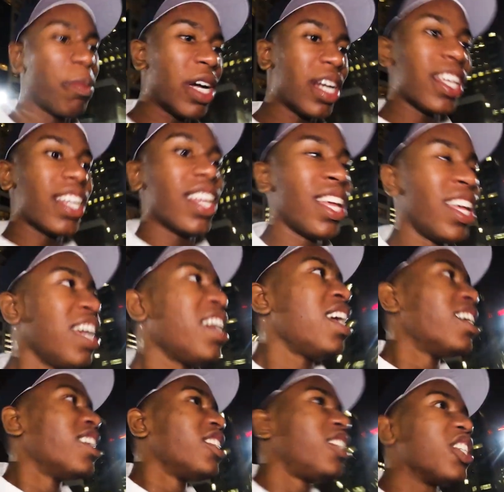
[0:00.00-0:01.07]
bucket
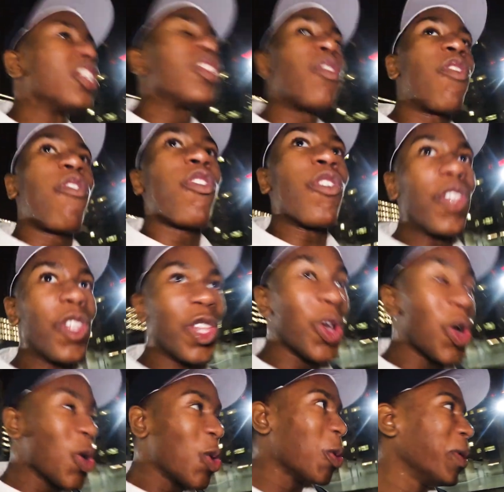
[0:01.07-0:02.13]
just
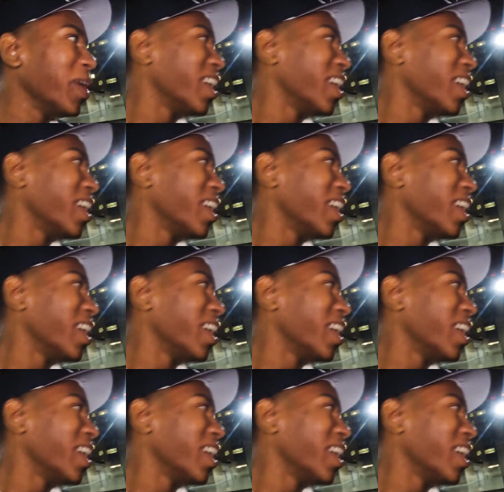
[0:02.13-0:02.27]
flew.